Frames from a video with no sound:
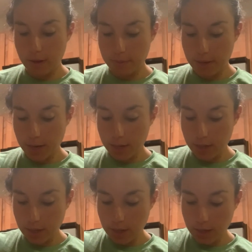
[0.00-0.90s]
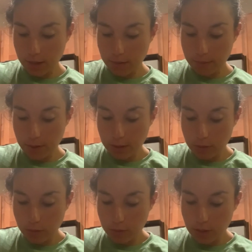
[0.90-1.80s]
adding in my
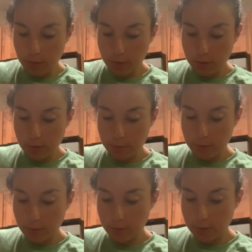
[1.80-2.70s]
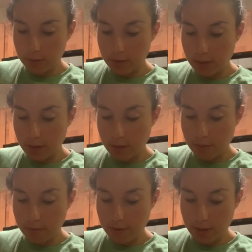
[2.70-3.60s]
2 tablespoons
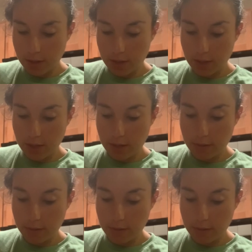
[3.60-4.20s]
of honey.